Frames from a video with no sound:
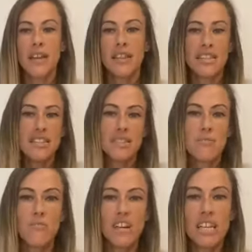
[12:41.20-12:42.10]
this isn't
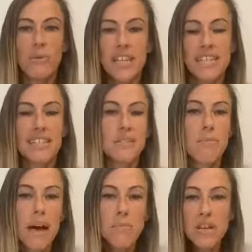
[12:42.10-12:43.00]
really what this is
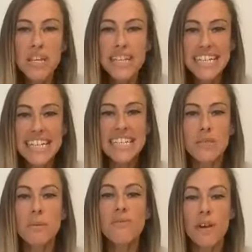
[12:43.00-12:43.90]
about, but you need
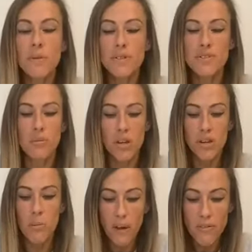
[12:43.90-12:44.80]
to be focused on what
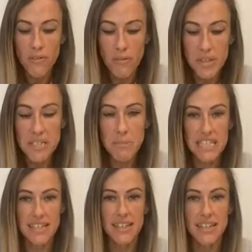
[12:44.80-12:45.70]
you want from this
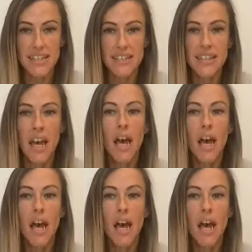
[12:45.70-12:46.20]
business.